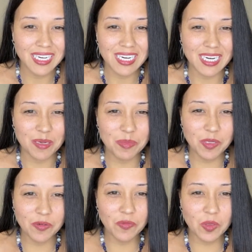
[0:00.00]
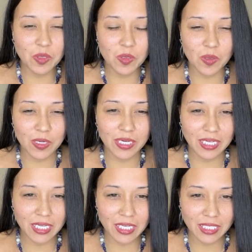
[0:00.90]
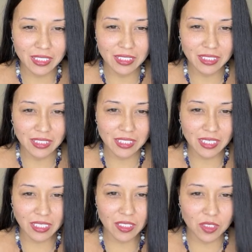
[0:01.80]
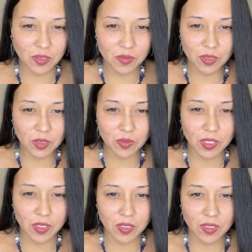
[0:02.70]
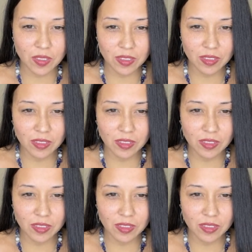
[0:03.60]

Hi, beautiful Courtney. How you doing, sweetheart?